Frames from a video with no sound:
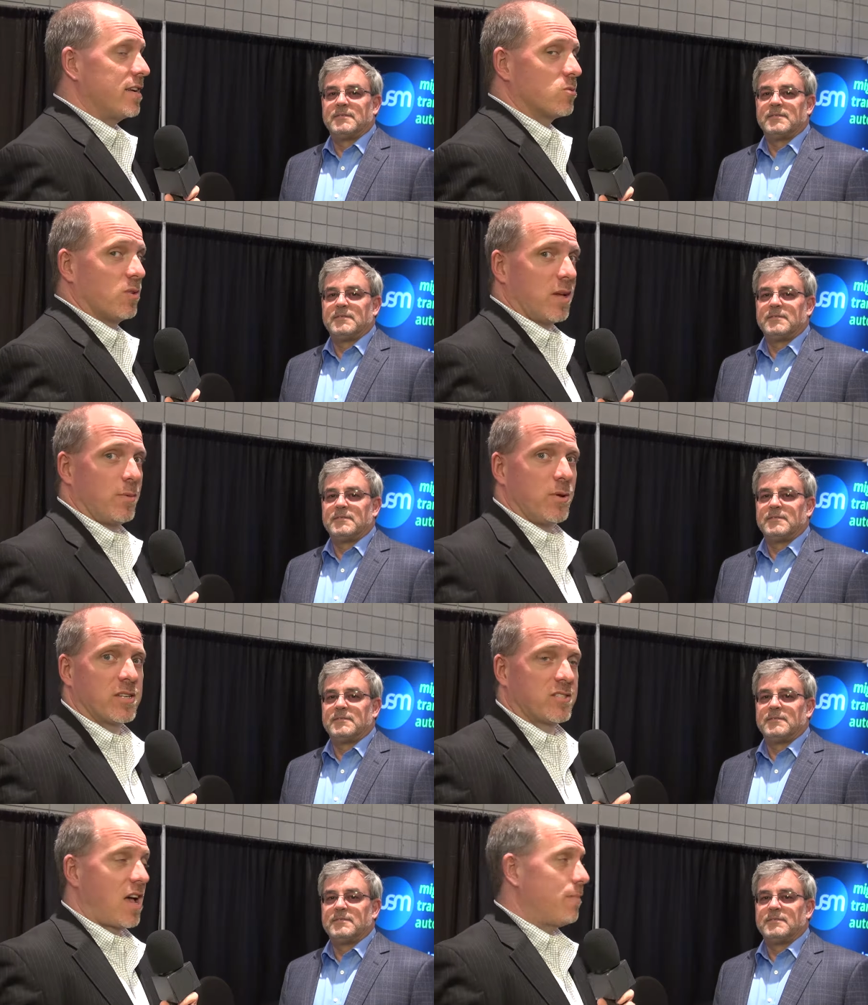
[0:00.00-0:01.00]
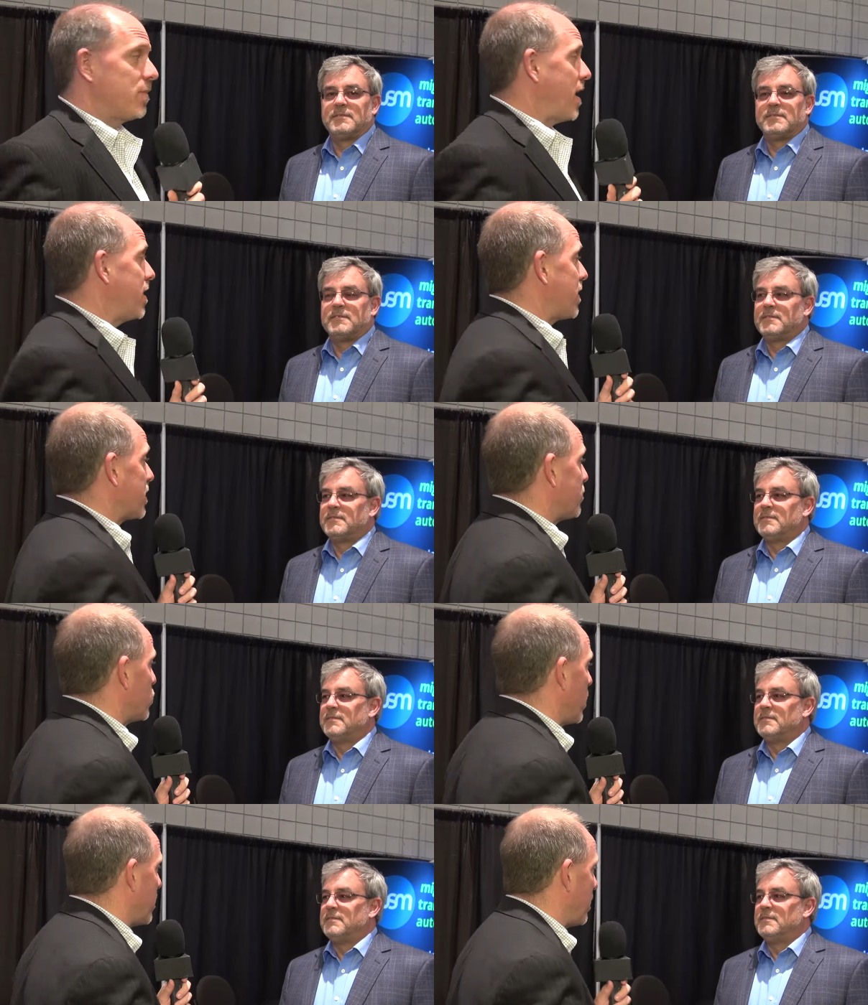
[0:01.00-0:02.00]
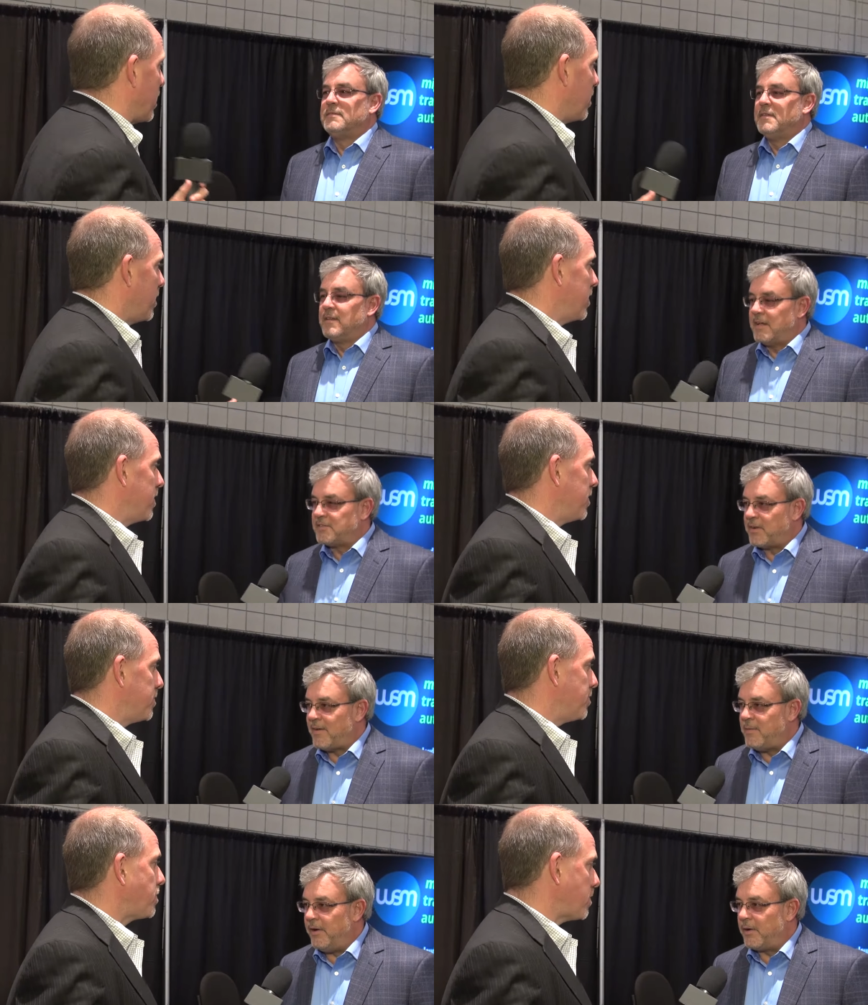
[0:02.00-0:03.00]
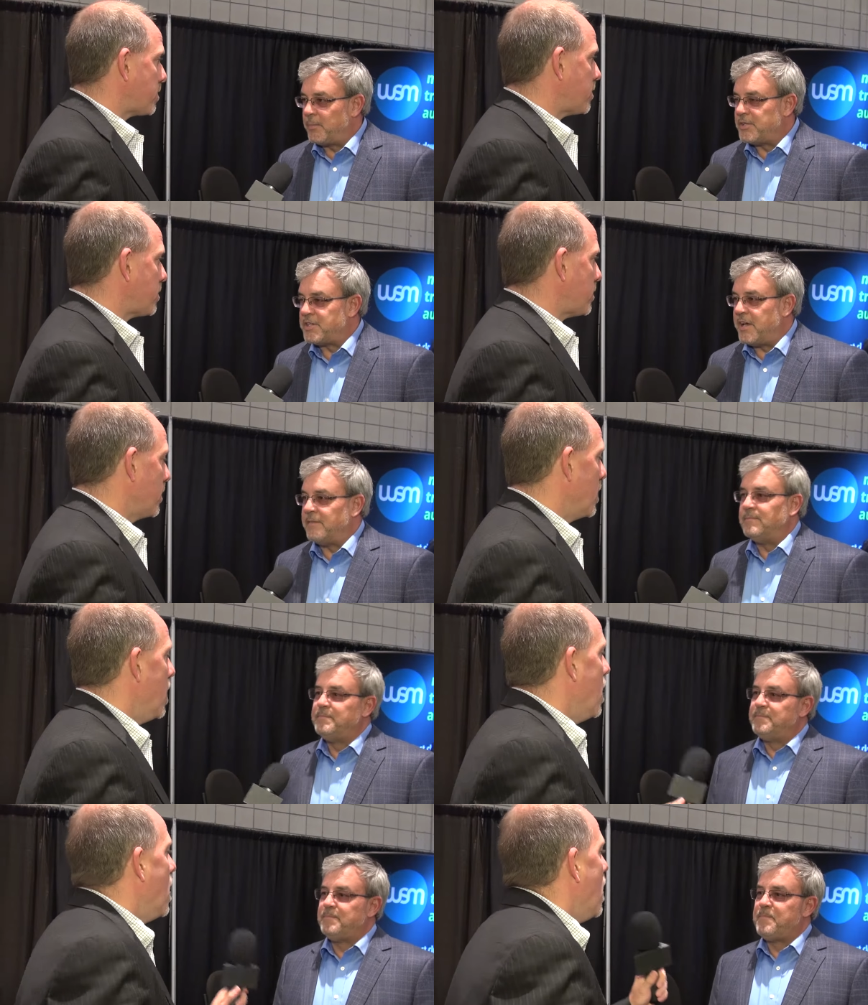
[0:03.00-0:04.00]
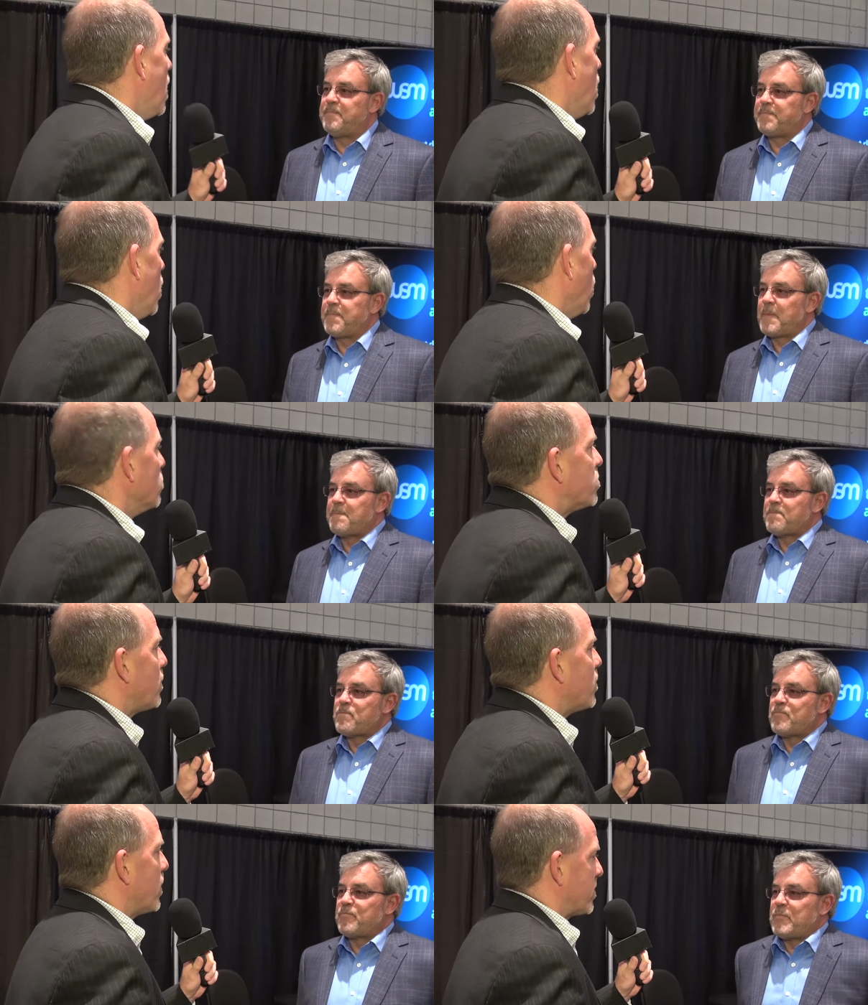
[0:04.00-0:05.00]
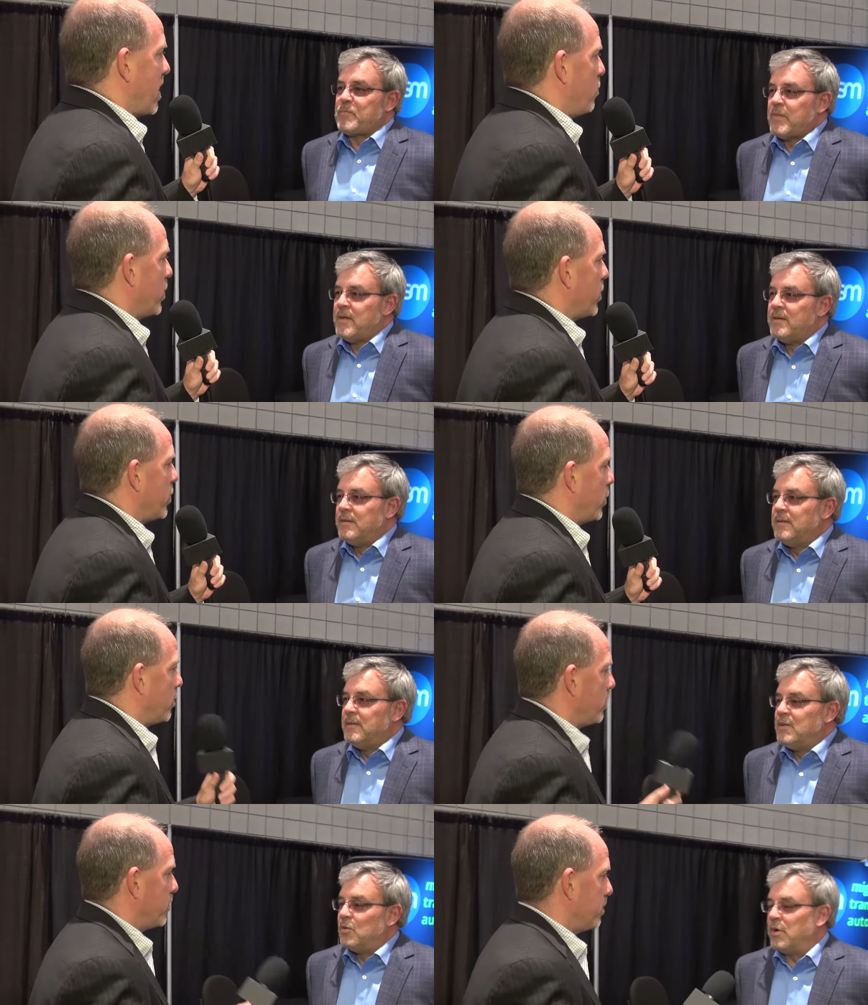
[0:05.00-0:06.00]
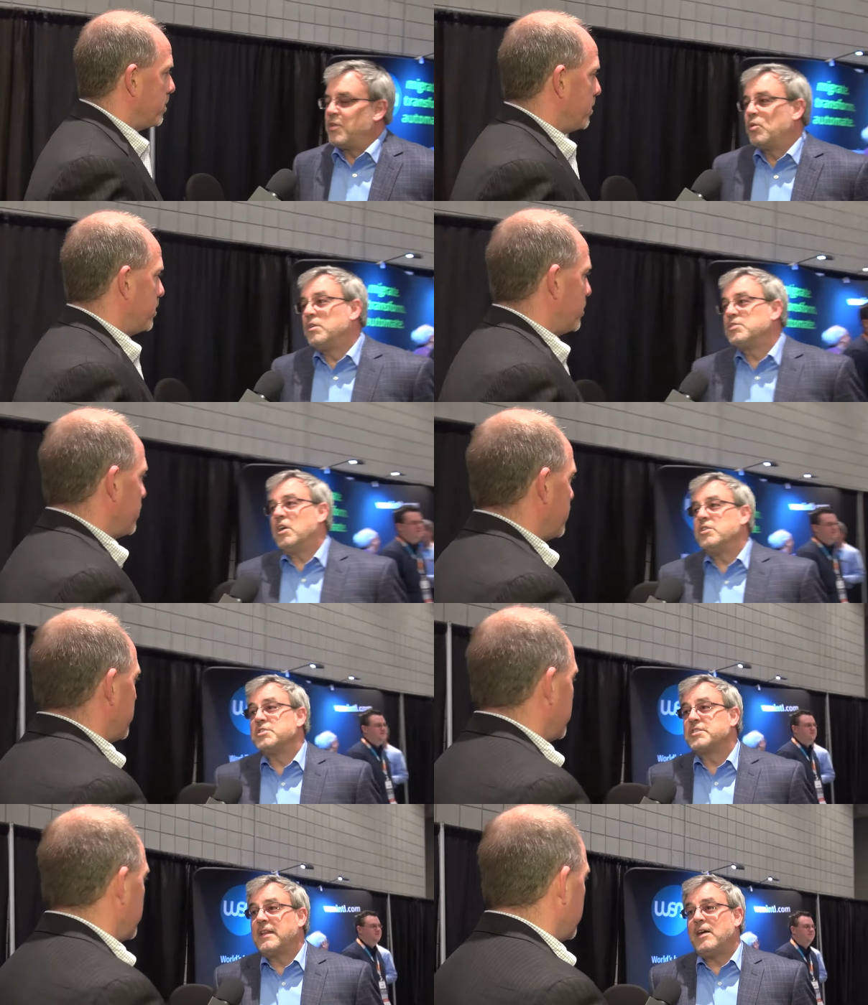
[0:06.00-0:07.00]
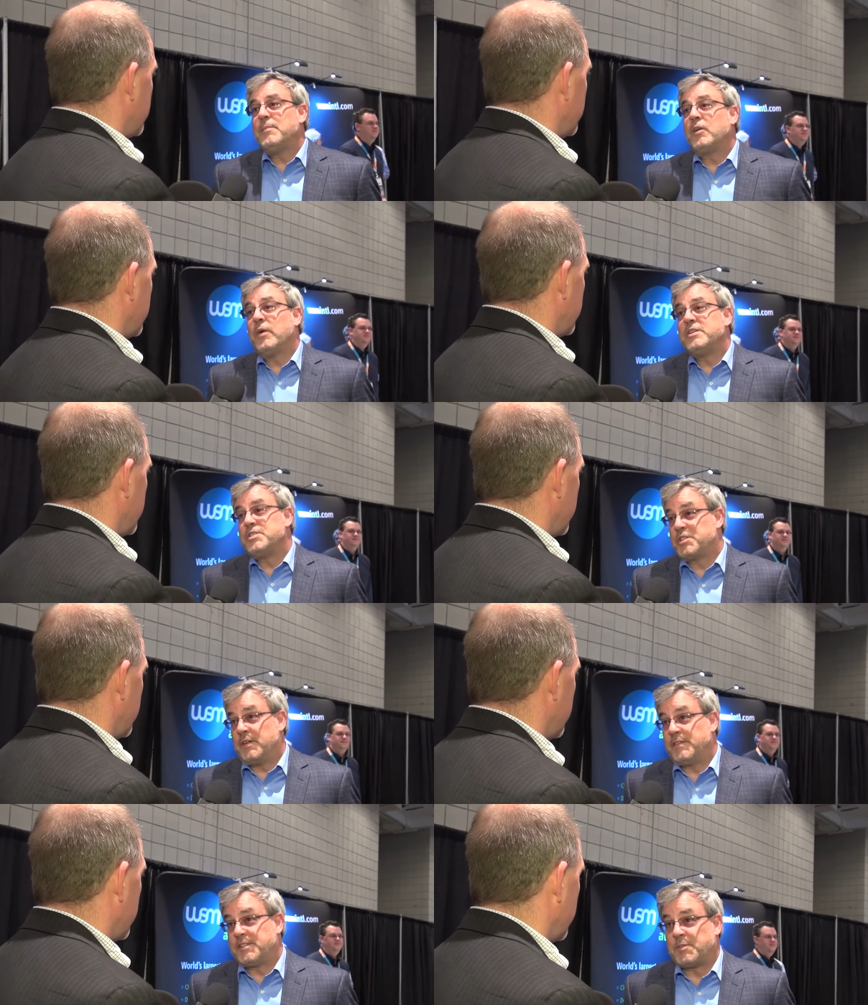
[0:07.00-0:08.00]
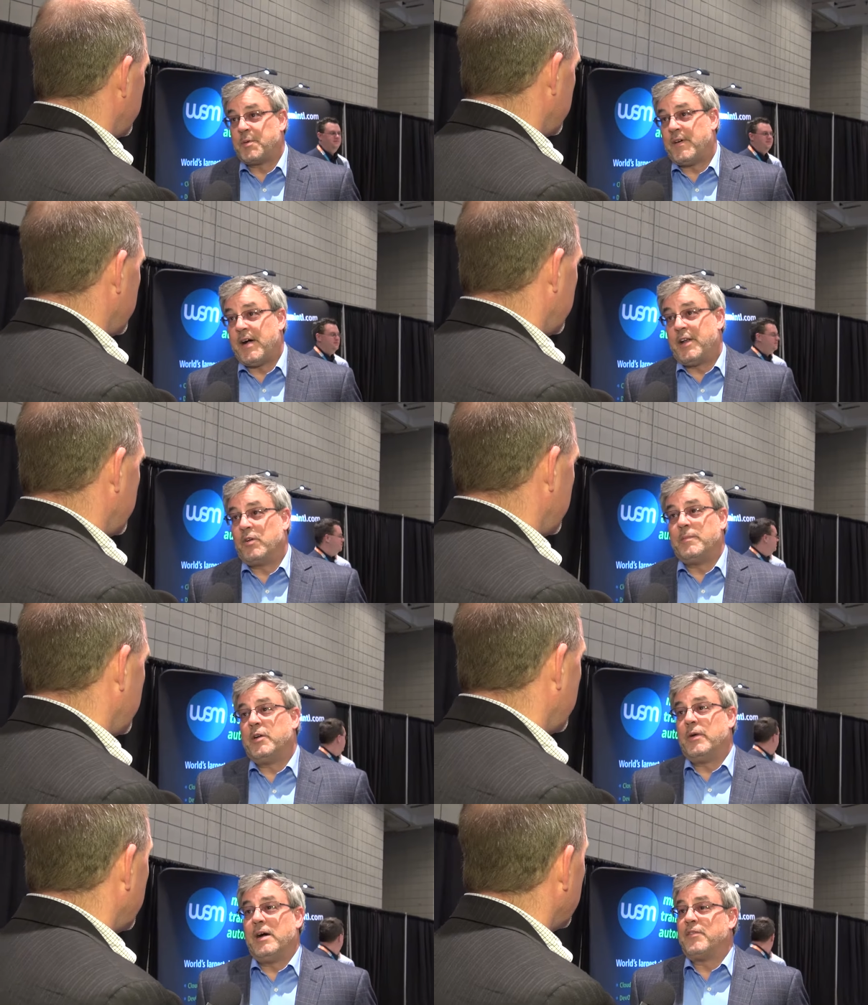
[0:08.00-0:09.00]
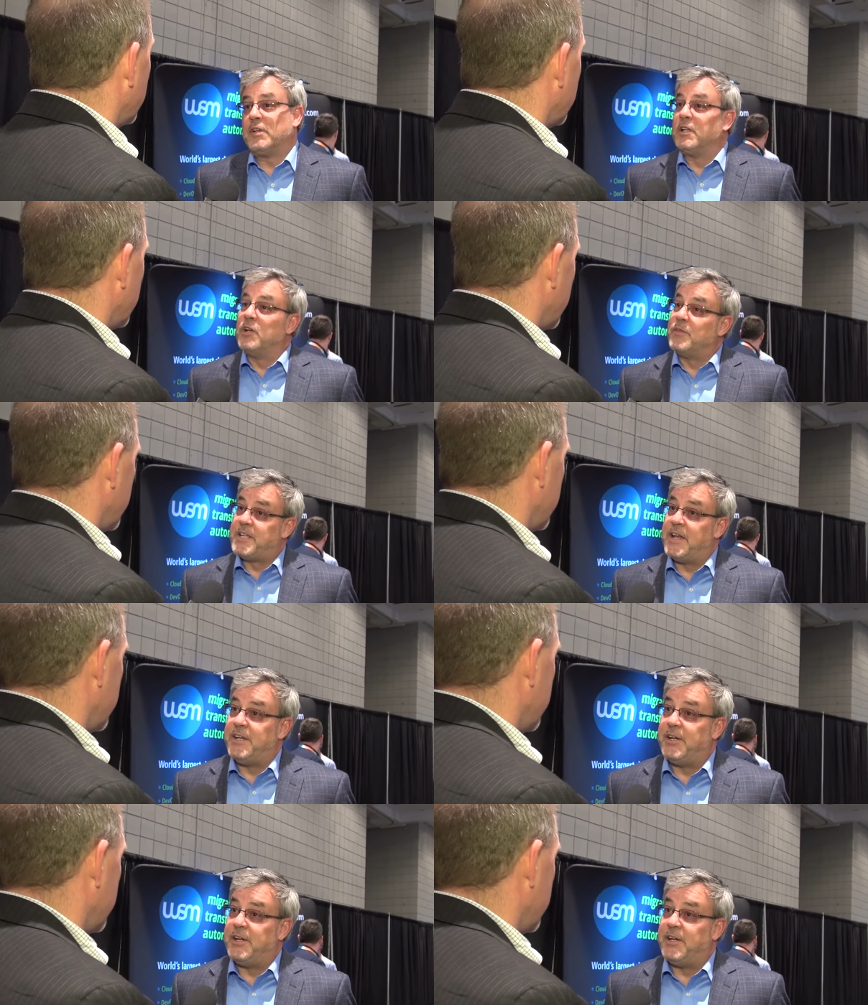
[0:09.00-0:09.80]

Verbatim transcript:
Speaker 1: is with WSM. Kenan, thanks for joining me. Thanks for having me, Eric. Appreciate it. Who's WSM? What do you do?
Speaker 2: We're the world's largest cloud migration services provider. We've been around for a little over 10